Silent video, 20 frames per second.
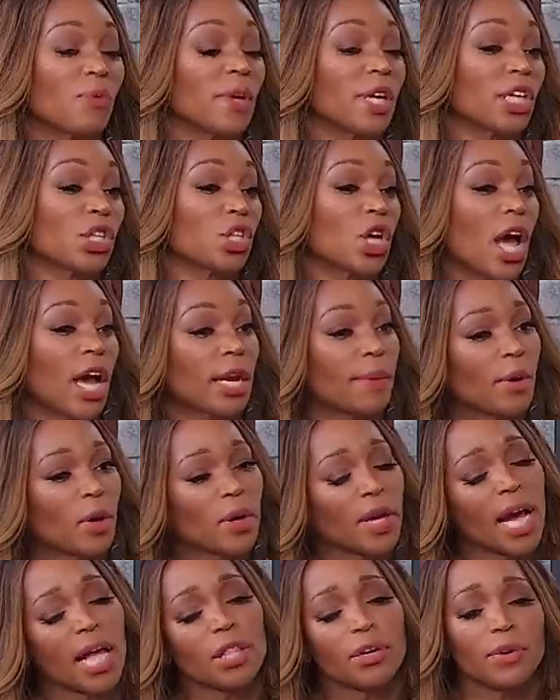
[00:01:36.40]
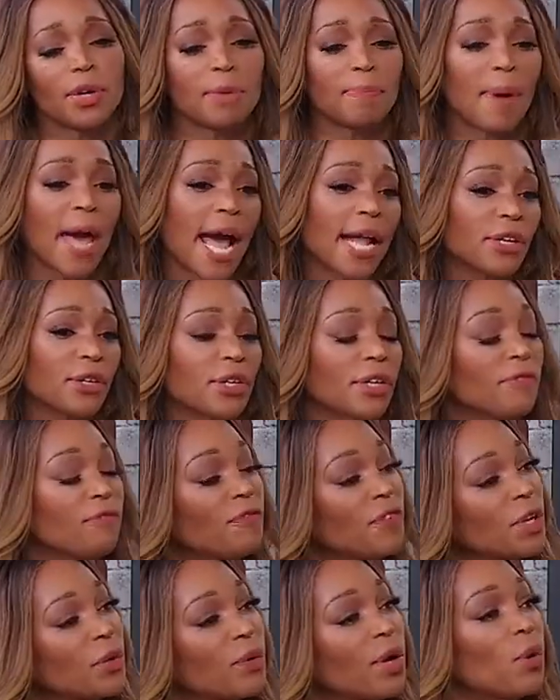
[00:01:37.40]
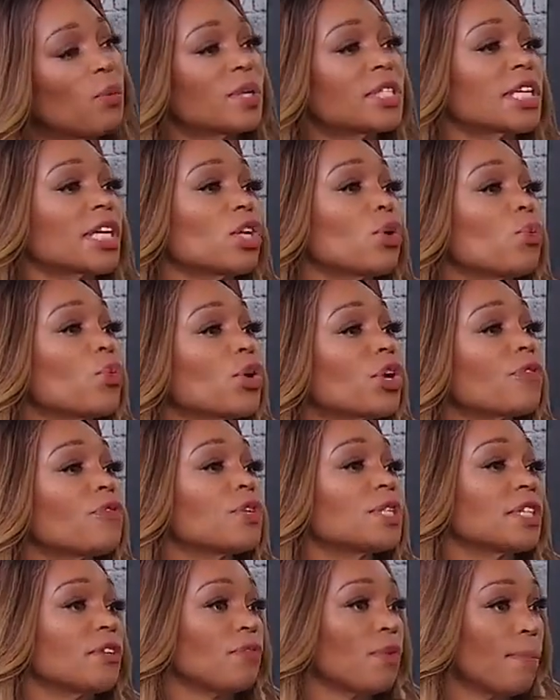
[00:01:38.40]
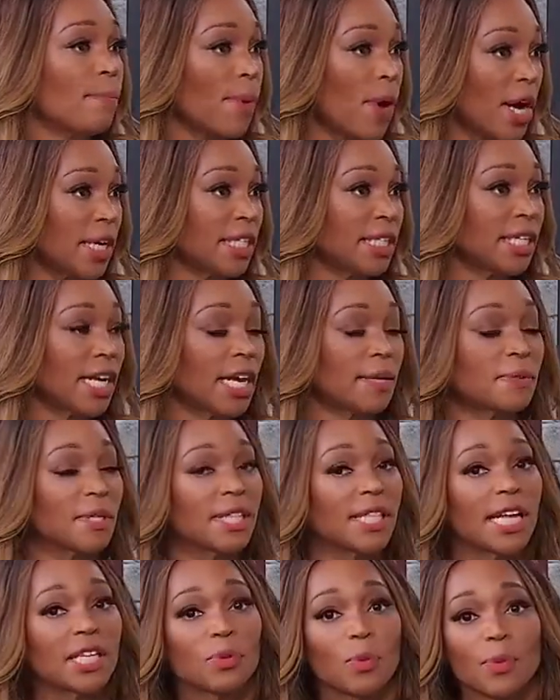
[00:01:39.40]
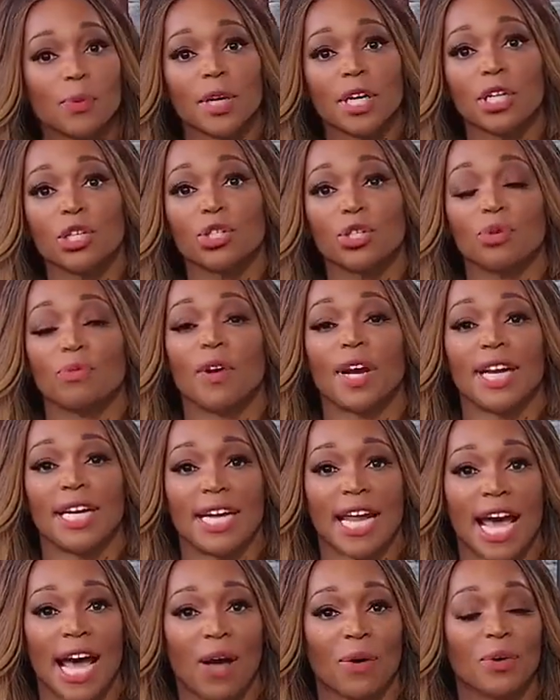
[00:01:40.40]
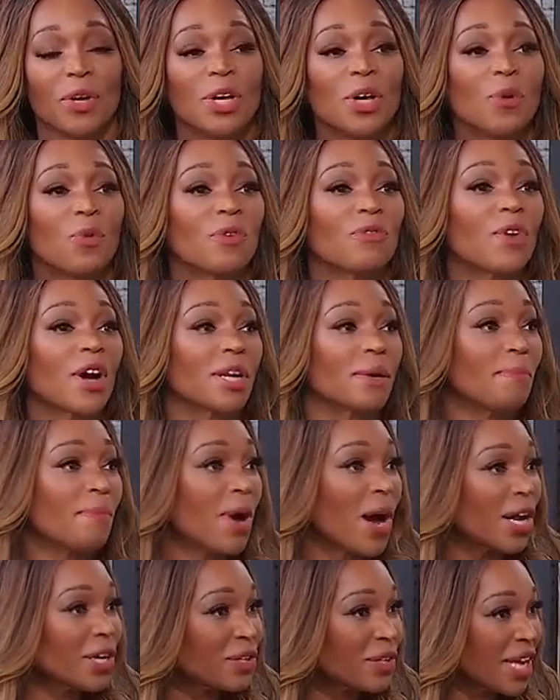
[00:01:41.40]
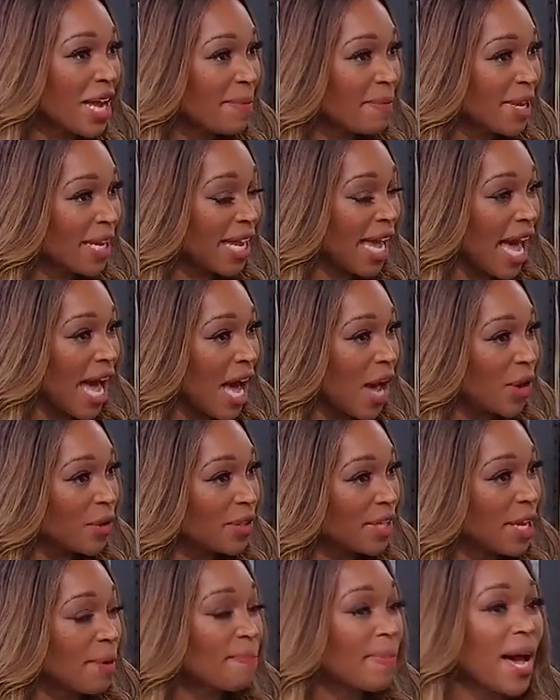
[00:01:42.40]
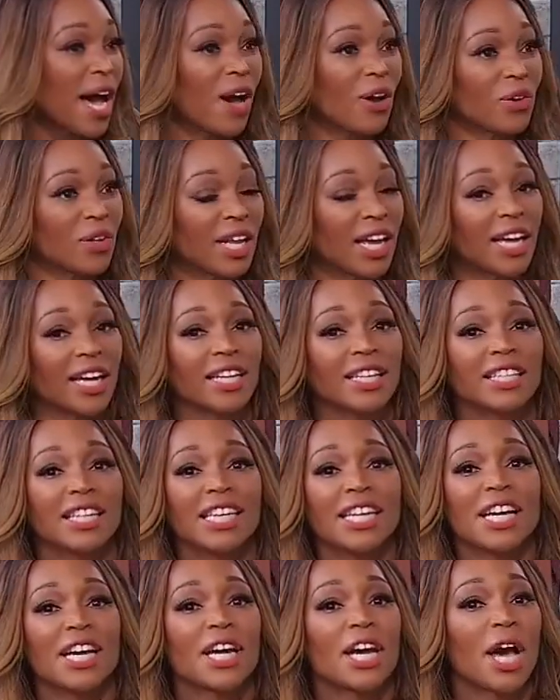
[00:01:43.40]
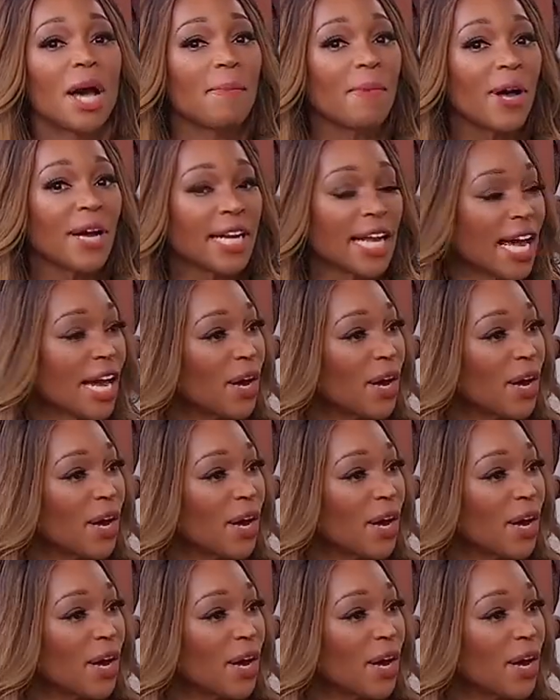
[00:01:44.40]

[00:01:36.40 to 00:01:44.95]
when we can talk about color and pattern and figure out what's going to work for different body types, and that's what we're going to do right now. We've got a model coming out named Paola. Come on